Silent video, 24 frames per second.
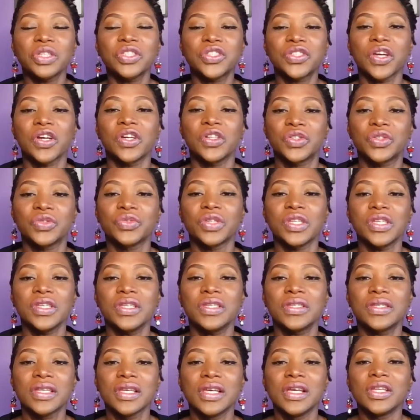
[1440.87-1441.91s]

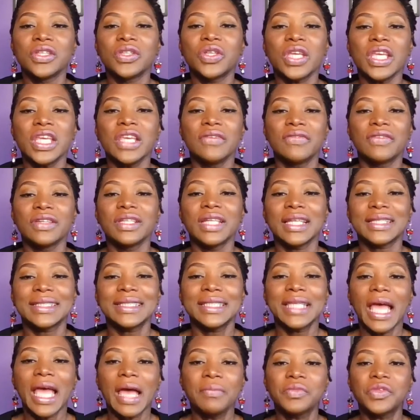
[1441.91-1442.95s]
surgeries to even
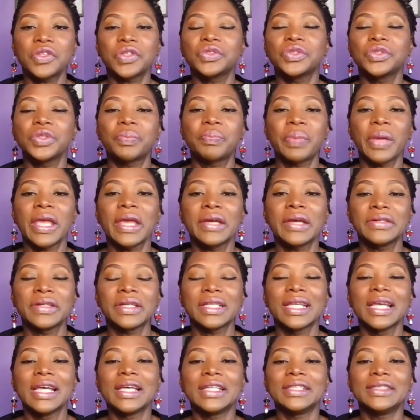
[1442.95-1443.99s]
attempt to repair
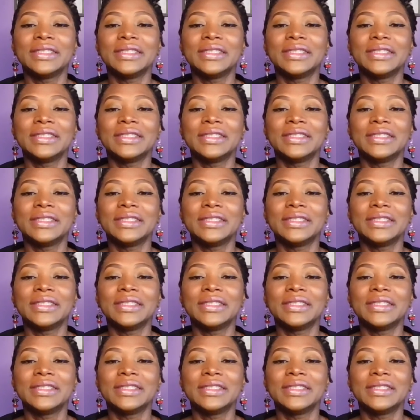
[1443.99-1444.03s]
it,